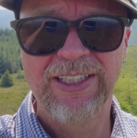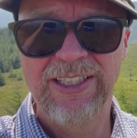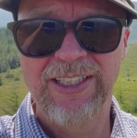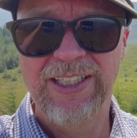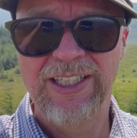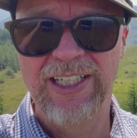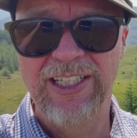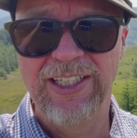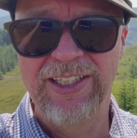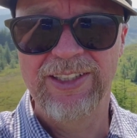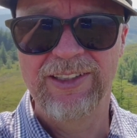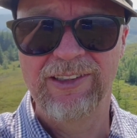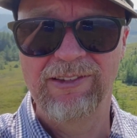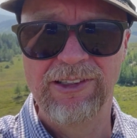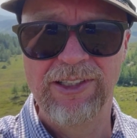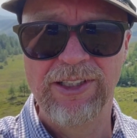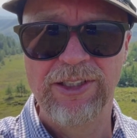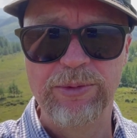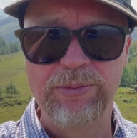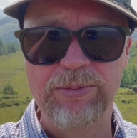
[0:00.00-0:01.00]
There are
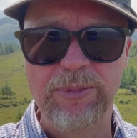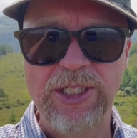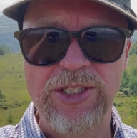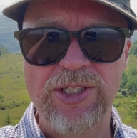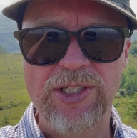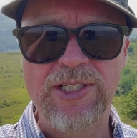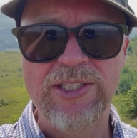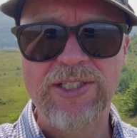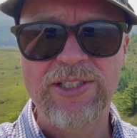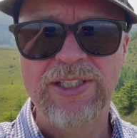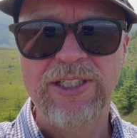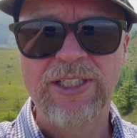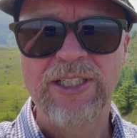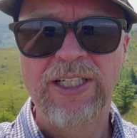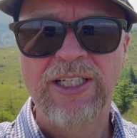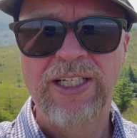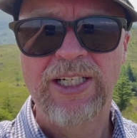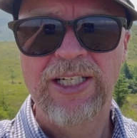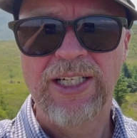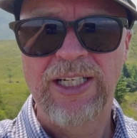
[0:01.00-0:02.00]
no midges,
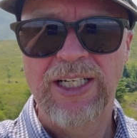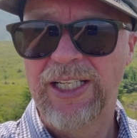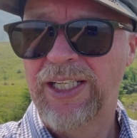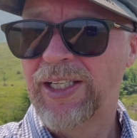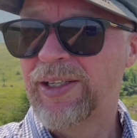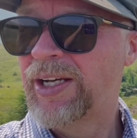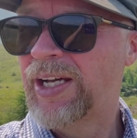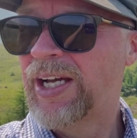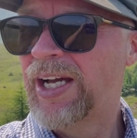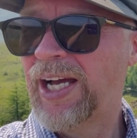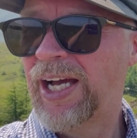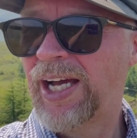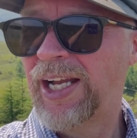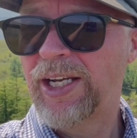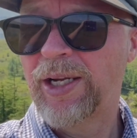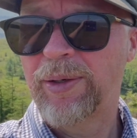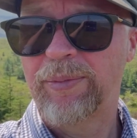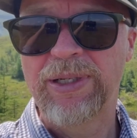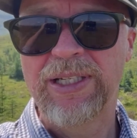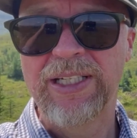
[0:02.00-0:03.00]
and
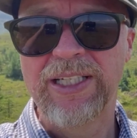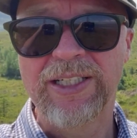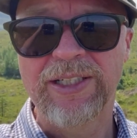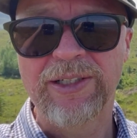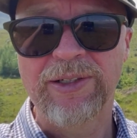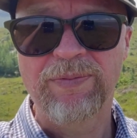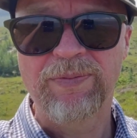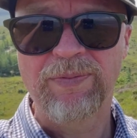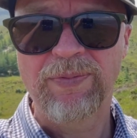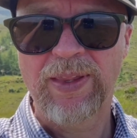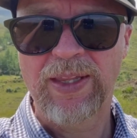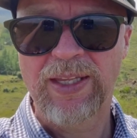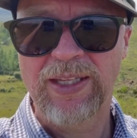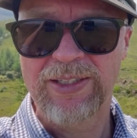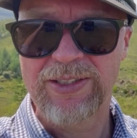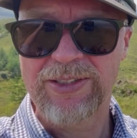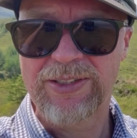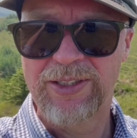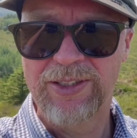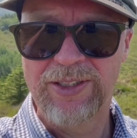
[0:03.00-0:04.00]
up here,
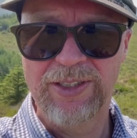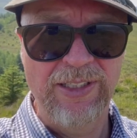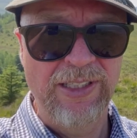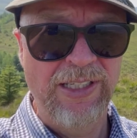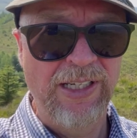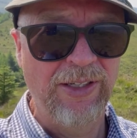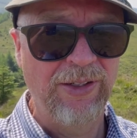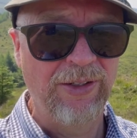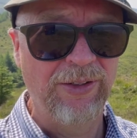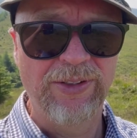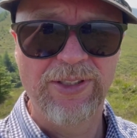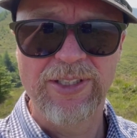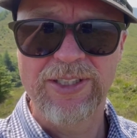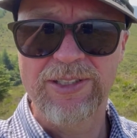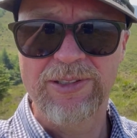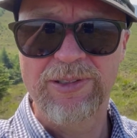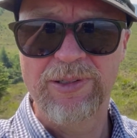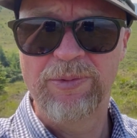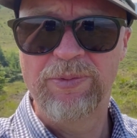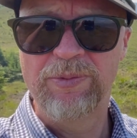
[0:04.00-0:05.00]
certainly on
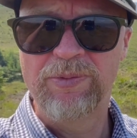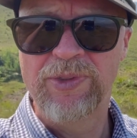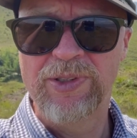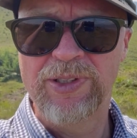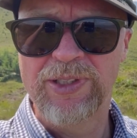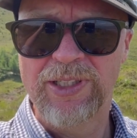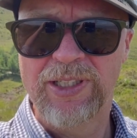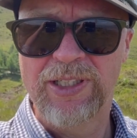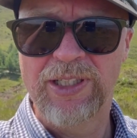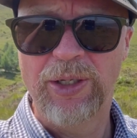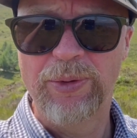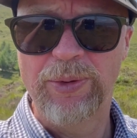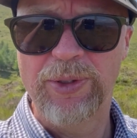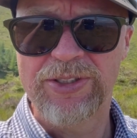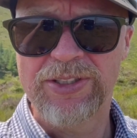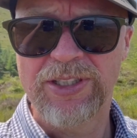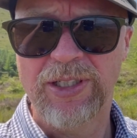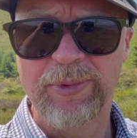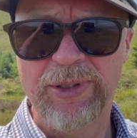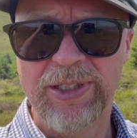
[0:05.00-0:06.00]
this lower
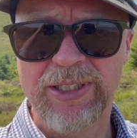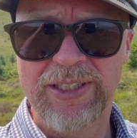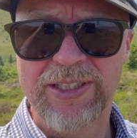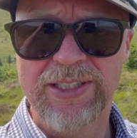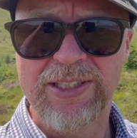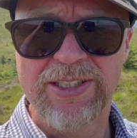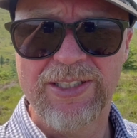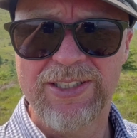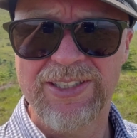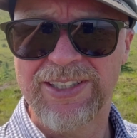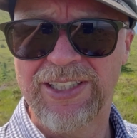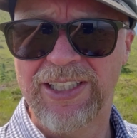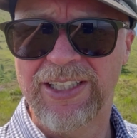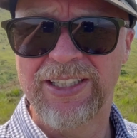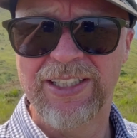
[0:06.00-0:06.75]
summit, it's